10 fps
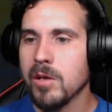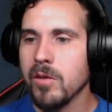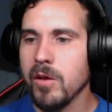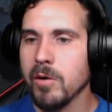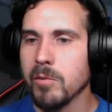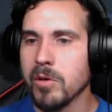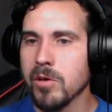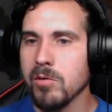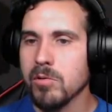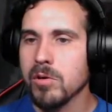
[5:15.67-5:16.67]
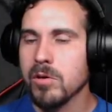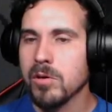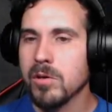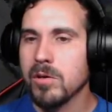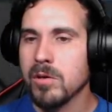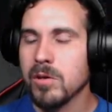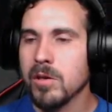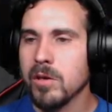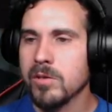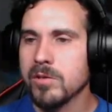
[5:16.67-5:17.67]
There we go.
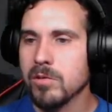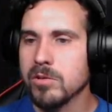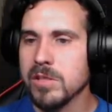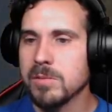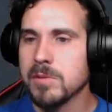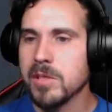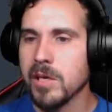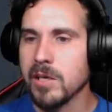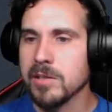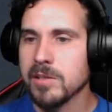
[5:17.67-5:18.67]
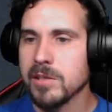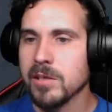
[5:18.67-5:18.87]
Let's go clean some stains.